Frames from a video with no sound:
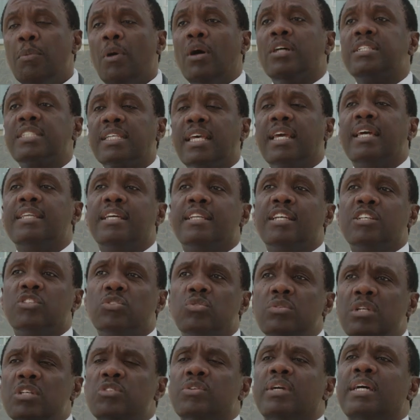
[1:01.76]
People are scared
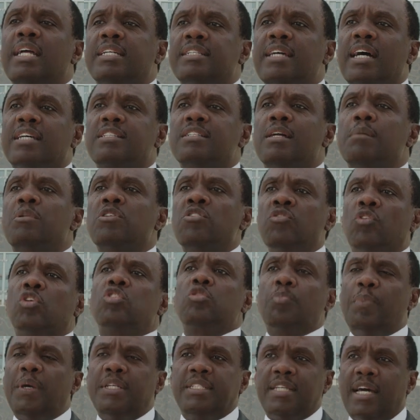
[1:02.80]
that as soon as you get a tax
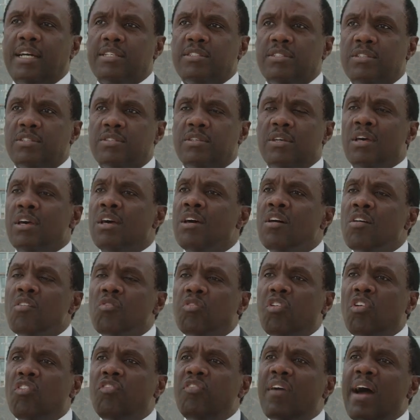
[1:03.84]
number, you've got to pay taxes.
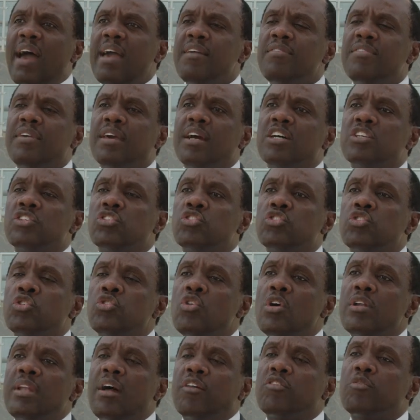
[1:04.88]
For 5
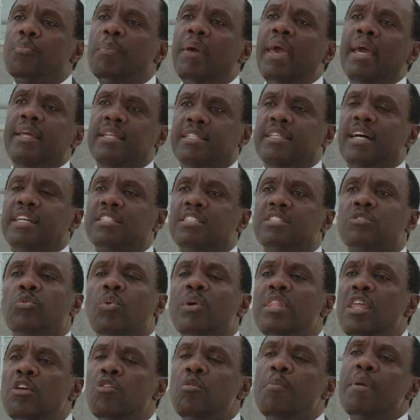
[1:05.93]
years, you don't have to pay any
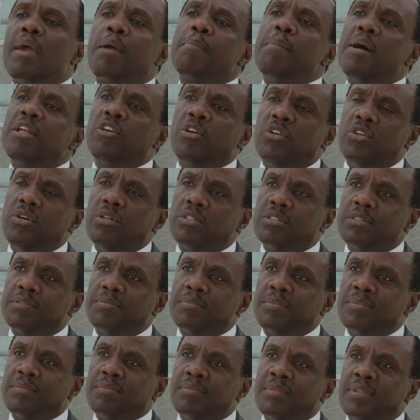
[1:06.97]
taxes, whether you make money or
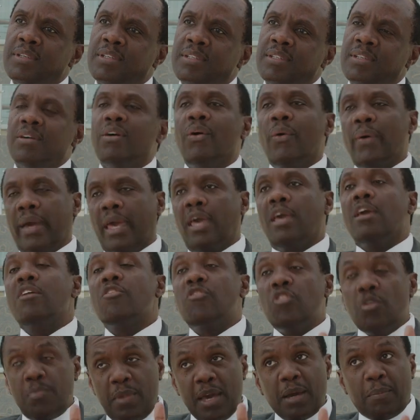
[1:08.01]
not.
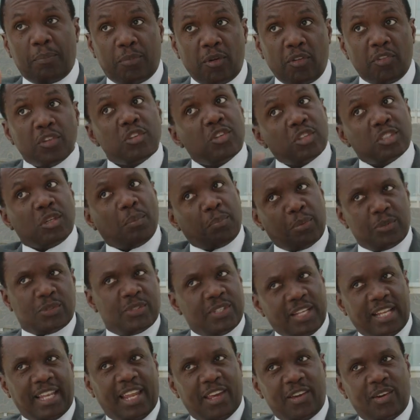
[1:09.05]
Okay, if you make profit, you're
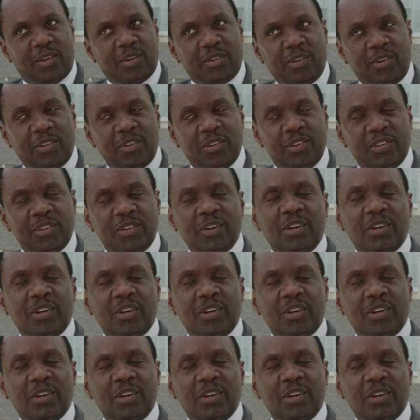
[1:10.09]
supposed to declare